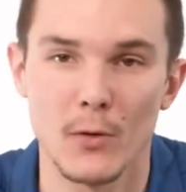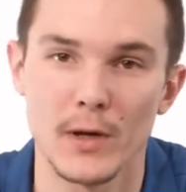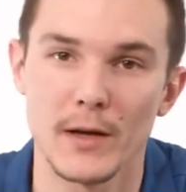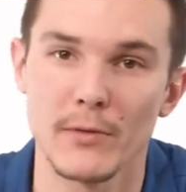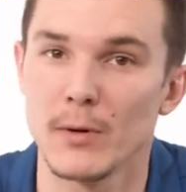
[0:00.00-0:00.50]

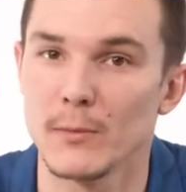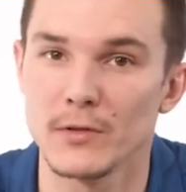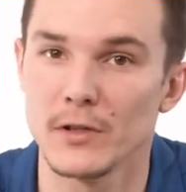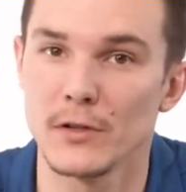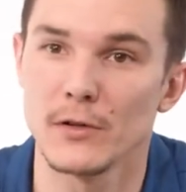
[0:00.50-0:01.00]
We have the pump
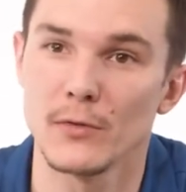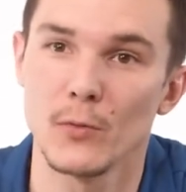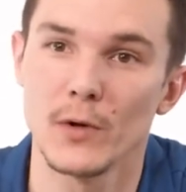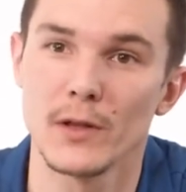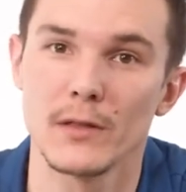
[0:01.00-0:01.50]

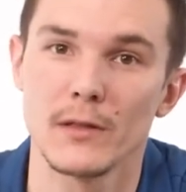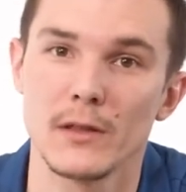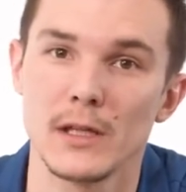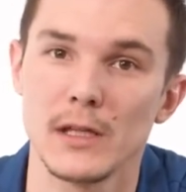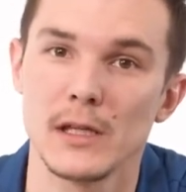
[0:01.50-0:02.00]
secured with
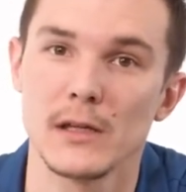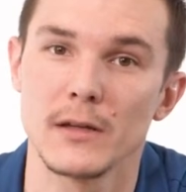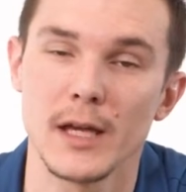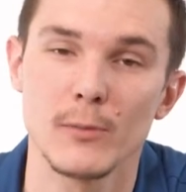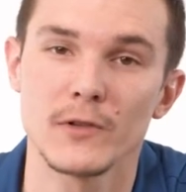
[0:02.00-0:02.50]
the
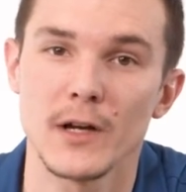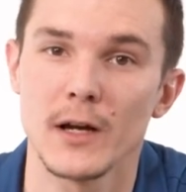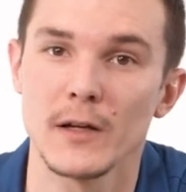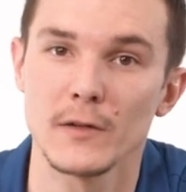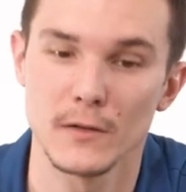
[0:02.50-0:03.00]
cable
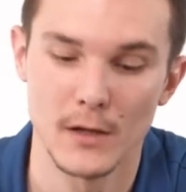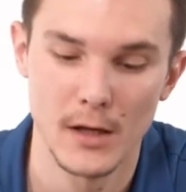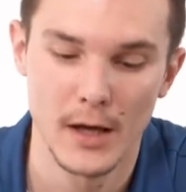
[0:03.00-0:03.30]
ties